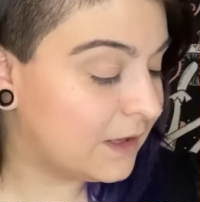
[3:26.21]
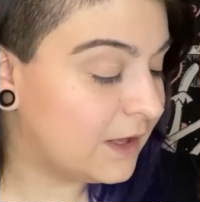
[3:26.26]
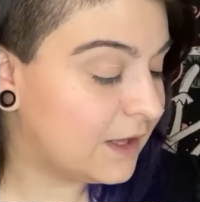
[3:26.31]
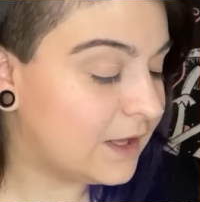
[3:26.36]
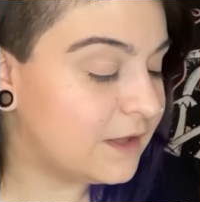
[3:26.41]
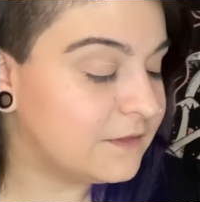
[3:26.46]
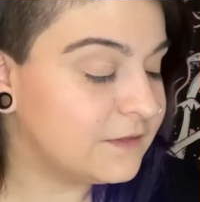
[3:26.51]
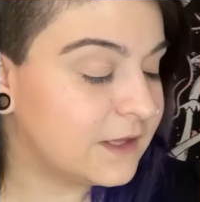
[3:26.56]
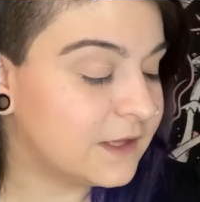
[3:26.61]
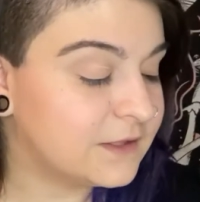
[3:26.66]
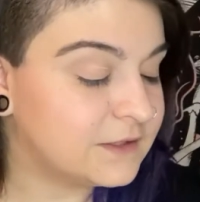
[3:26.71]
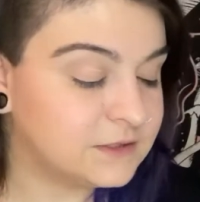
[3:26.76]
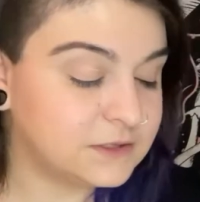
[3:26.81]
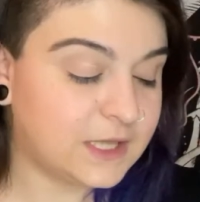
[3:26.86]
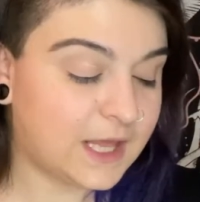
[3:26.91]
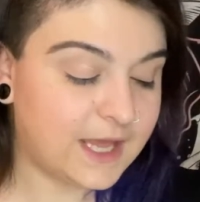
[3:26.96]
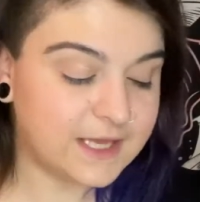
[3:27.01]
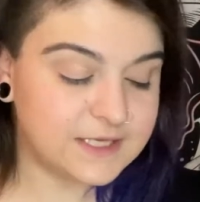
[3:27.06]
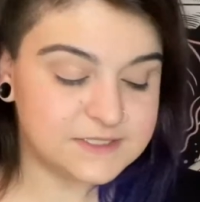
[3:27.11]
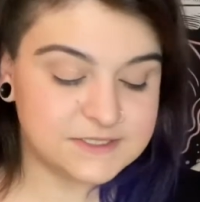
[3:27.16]
And then
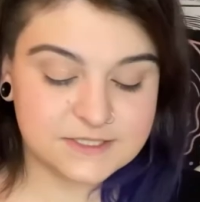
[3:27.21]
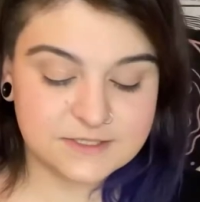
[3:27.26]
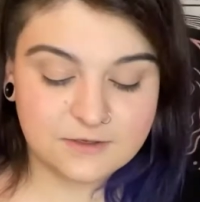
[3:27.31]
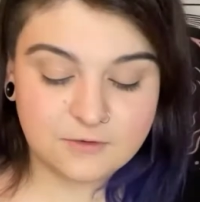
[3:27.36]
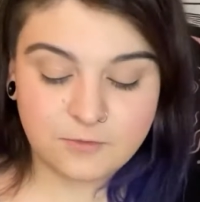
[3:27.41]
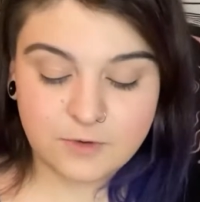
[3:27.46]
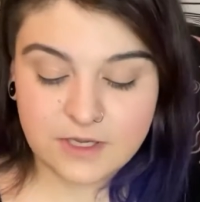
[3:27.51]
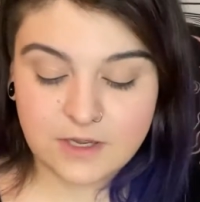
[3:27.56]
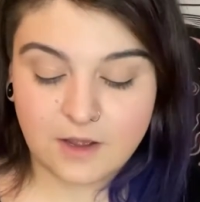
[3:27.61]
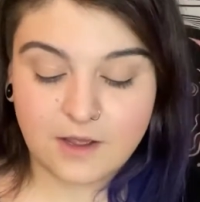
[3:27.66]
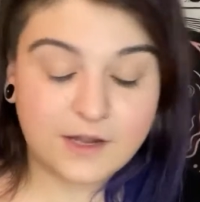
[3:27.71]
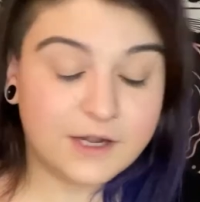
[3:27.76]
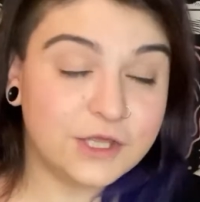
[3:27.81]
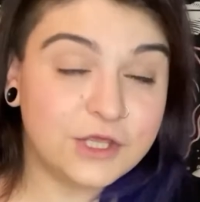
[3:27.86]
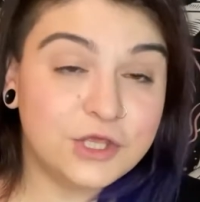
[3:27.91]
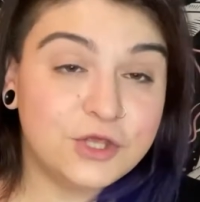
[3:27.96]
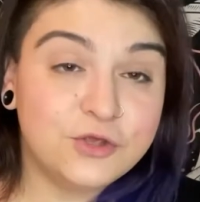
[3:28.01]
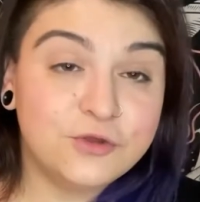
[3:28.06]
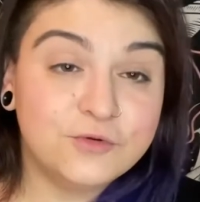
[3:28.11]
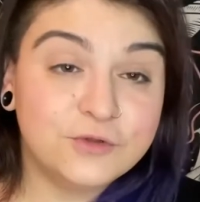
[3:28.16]
lastly, we got a
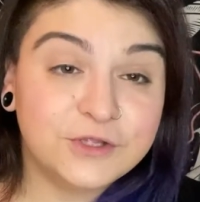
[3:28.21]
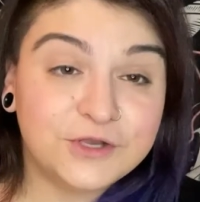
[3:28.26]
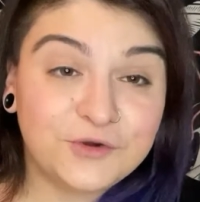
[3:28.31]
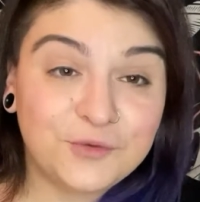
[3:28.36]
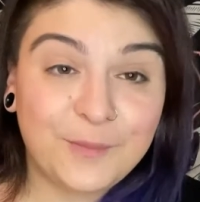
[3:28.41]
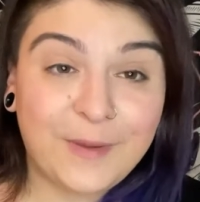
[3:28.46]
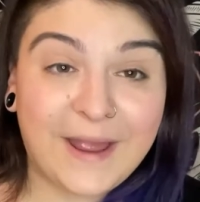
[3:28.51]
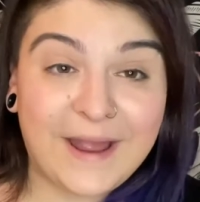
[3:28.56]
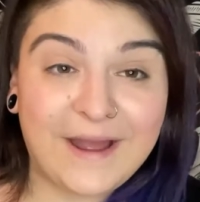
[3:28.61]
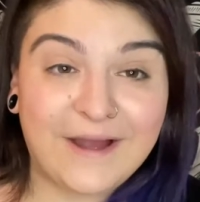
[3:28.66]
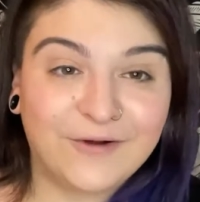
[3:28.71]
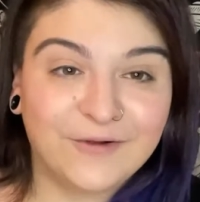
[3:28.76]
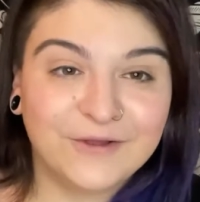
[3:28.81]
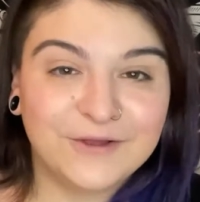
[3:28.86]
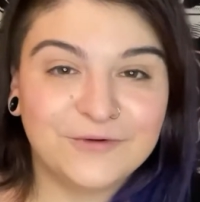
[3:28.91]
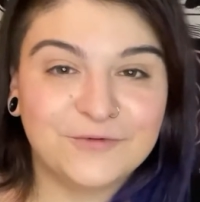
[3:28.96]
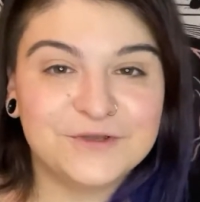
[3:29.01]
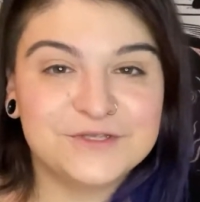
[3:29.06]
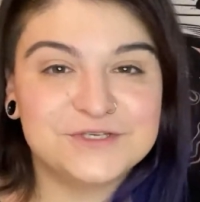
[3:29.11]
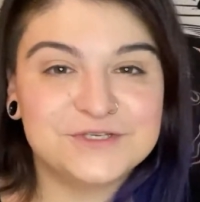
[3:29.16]
cute little palette,
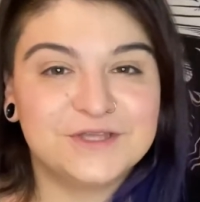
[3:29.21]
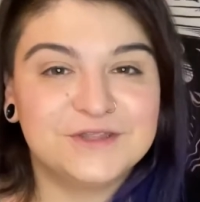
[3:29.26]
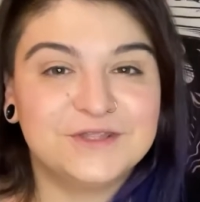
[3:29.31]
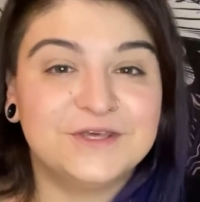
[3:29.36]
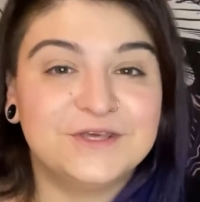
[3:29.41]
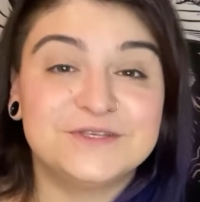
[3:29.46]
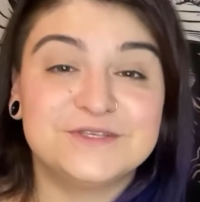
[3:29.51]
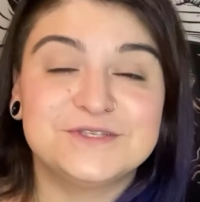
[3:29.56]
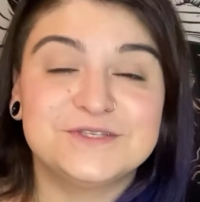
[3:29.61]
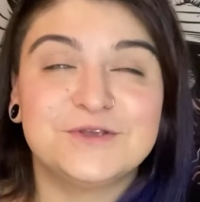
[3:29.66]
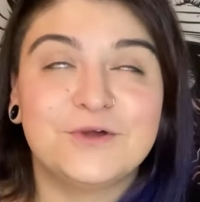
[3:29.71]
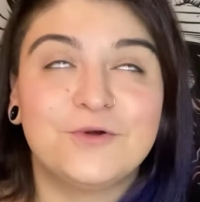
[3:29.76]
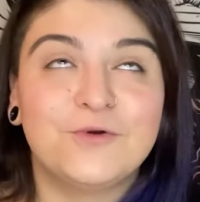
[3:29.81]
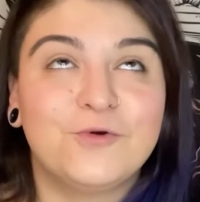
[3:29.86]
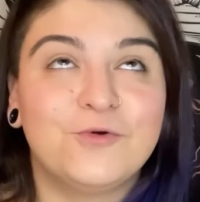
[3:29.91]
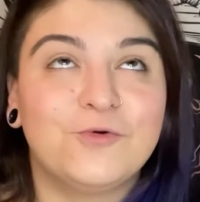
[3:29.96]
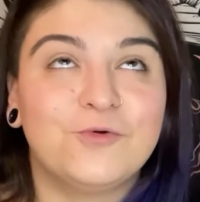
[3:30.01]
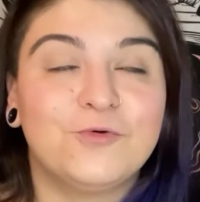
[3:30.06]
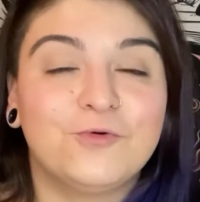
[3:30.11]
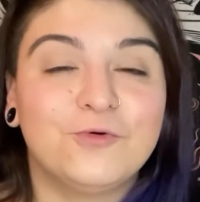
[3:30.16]
which I think is so
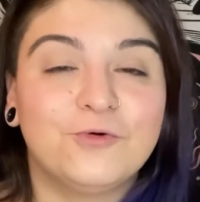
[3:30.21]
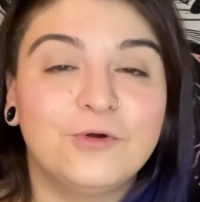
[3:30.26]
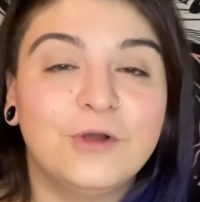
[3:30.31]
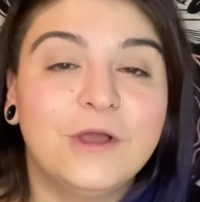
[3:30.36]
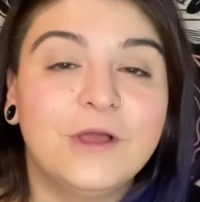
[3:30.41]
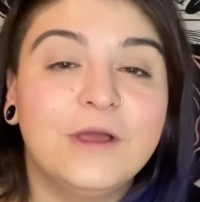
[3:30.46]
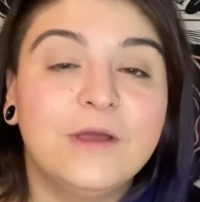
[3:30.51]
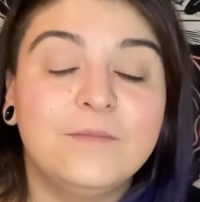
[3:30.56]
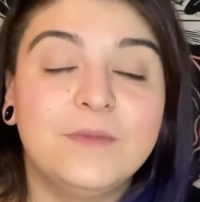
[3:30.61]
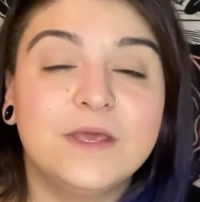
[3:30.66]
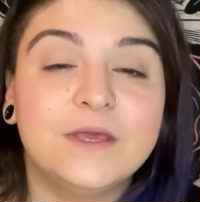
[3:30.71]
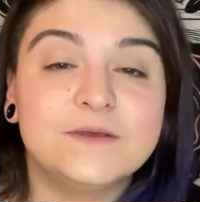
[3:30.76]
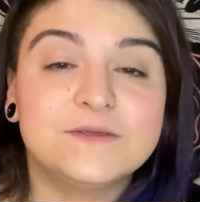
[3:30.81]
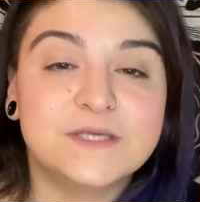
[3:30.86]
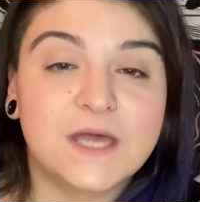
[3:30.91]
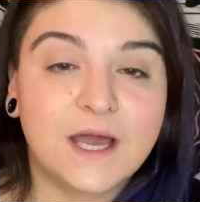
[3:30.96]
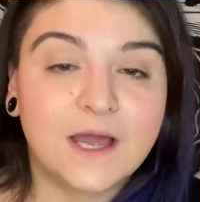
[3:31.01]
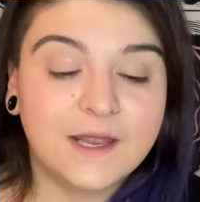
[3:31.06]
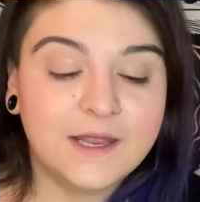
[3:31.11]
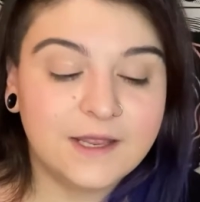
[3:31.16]
cool because
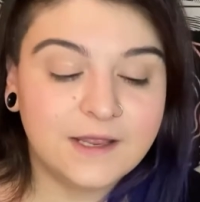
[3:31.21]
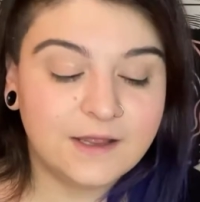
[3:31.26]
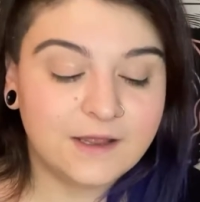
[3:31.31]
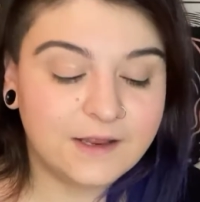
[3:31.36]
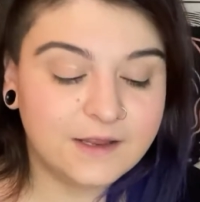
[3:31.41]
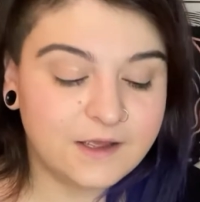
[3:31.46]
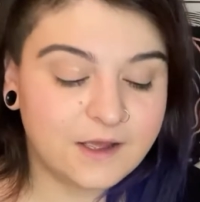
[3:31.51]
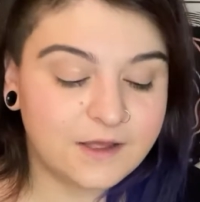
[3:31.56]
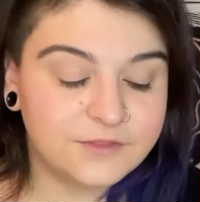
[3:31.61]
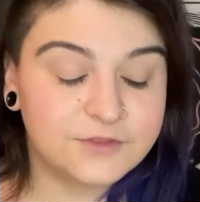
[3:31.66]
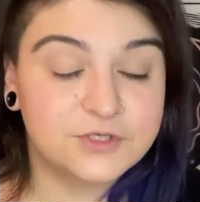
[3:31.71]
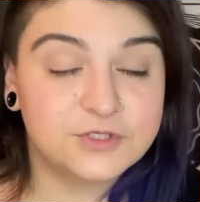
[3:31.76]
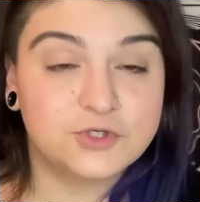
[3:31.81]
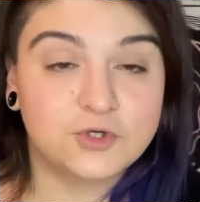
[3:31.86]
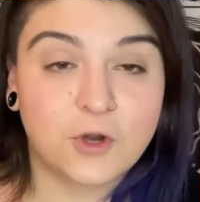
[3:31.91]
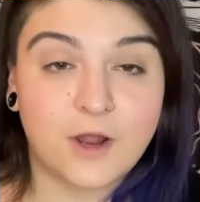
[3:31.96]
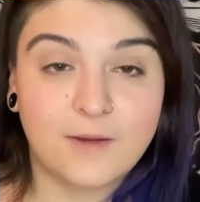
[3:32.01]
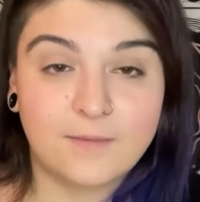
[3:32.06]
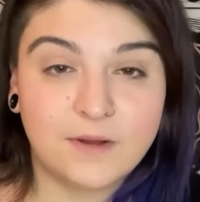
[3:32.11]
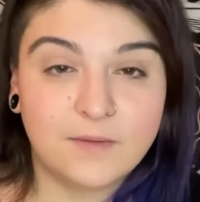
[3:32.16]
I got the
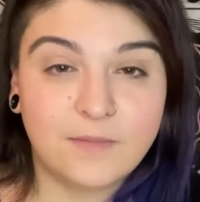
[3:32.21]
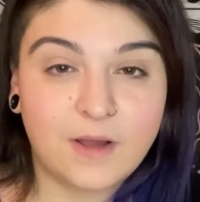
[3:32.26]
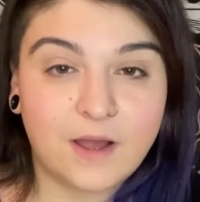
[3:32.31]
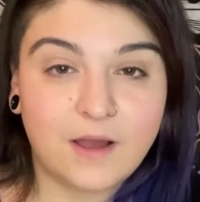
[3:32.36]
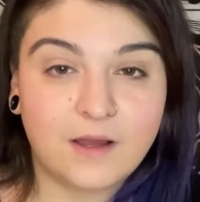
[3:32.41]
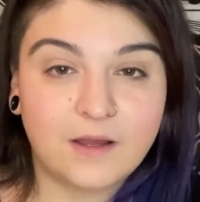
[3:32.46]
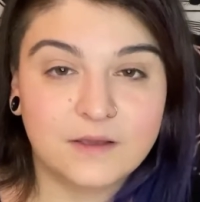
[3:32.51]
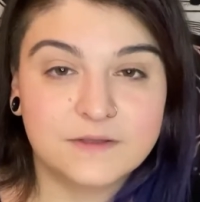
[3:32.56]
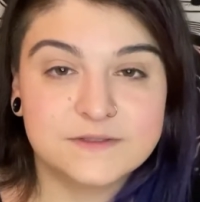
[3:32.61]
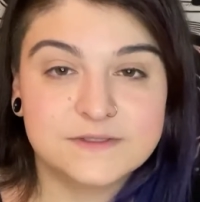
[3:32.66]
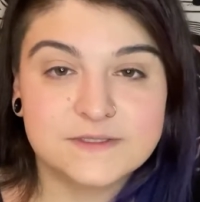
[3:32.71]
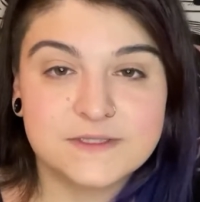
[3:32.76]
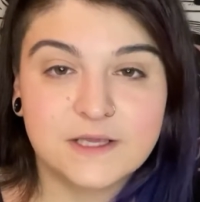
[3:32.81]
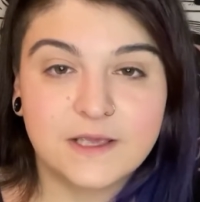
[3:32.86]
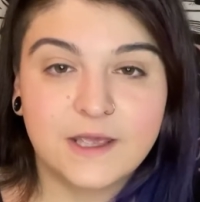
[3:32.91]
Drama Box,